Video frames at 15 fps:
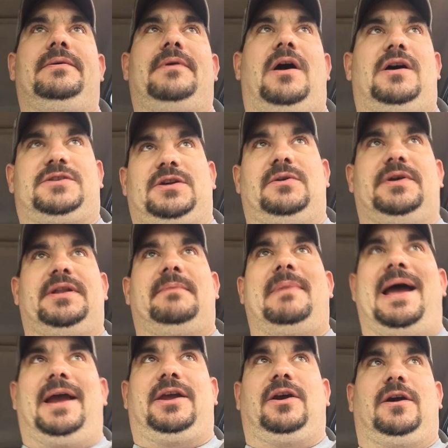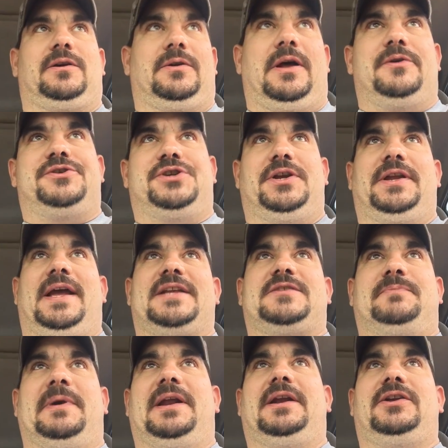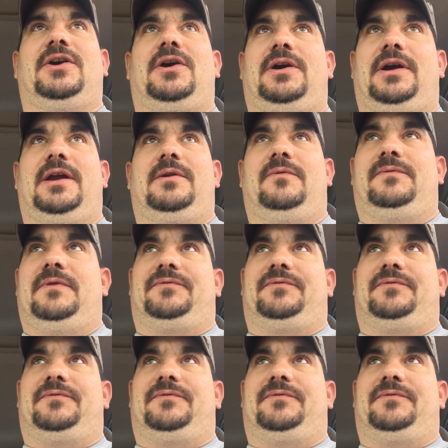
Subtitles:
also in the backyard when I was shooting at spinning target,